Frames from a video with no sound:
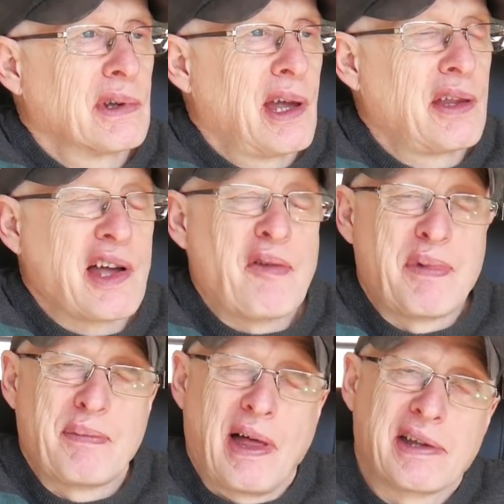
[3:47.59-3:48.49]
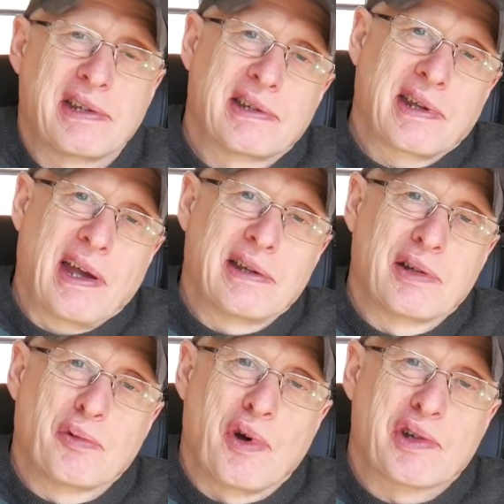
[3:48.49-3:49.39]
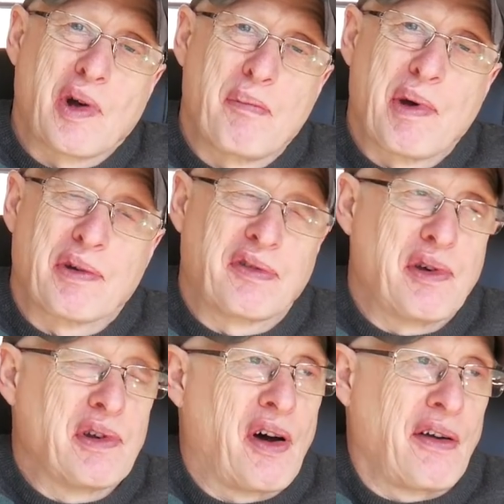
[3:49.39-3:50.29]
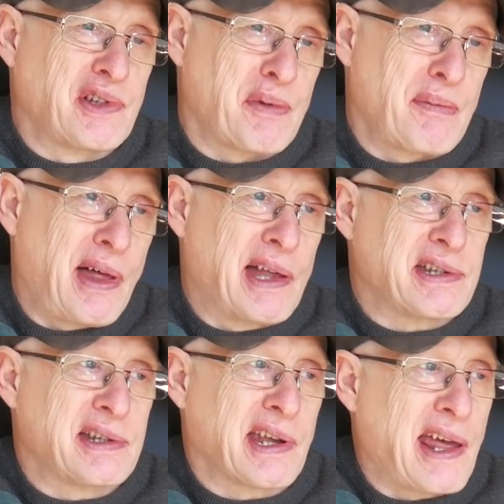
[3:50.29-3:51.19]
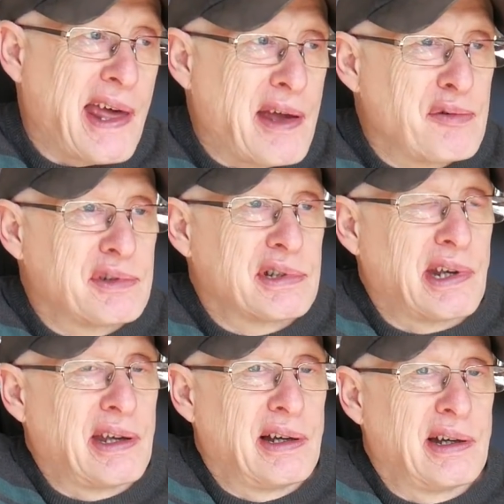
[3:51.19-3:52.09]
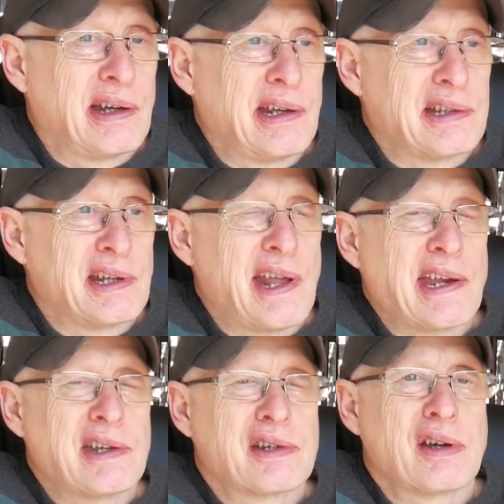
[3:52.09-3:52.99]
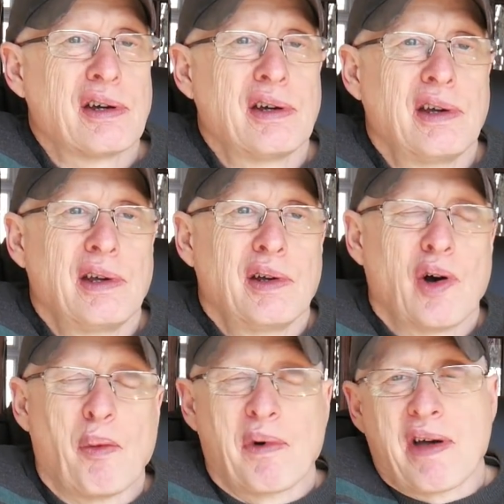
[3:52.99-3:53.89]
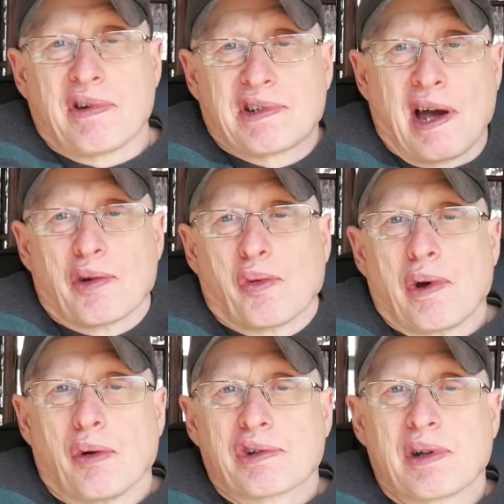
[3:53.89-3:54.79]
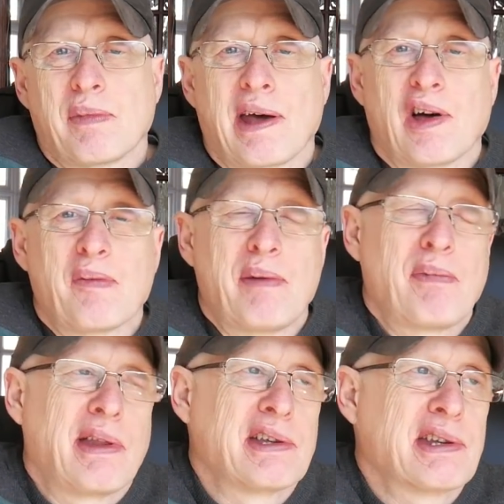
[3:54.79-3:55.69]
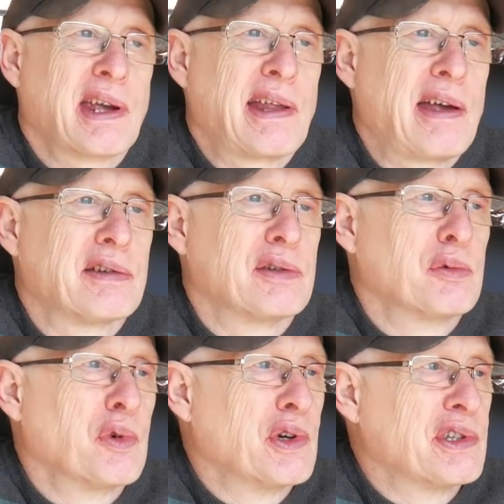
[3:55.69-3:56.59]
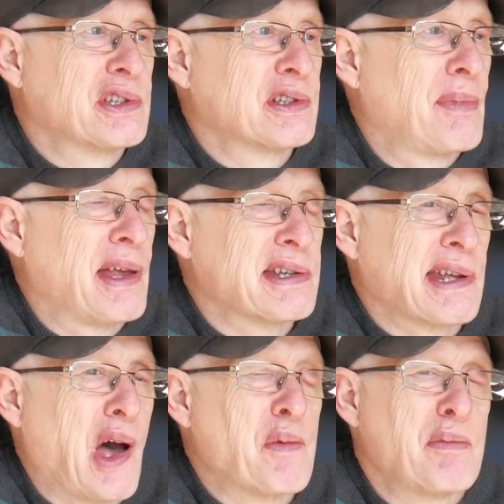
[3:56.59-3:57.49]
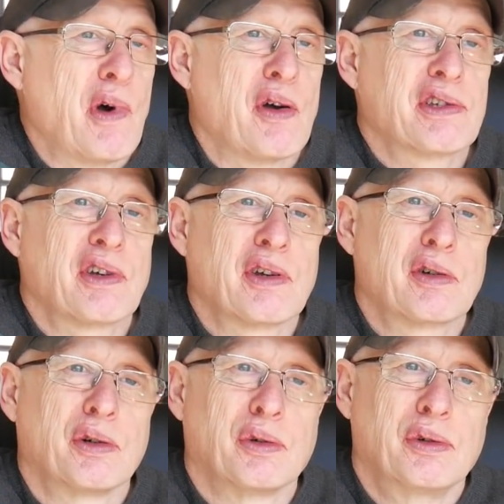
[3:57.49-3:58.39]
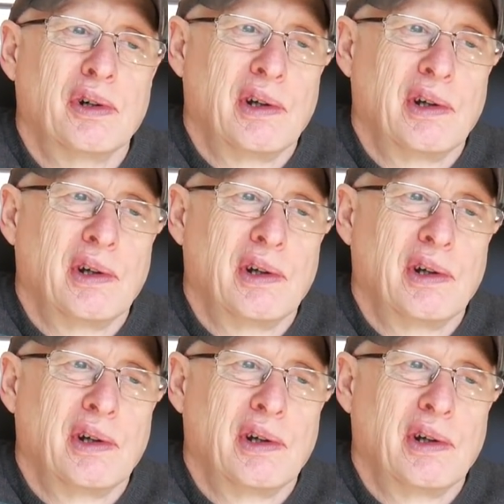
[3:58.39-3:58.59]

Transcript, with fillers: and I have been managing to get into the workshop, build a few knives. I've been managing to get out uh, into nature on my other channel, Wiltshire Man, I've managed to get out into the woods, managed to get out on my motorcycle.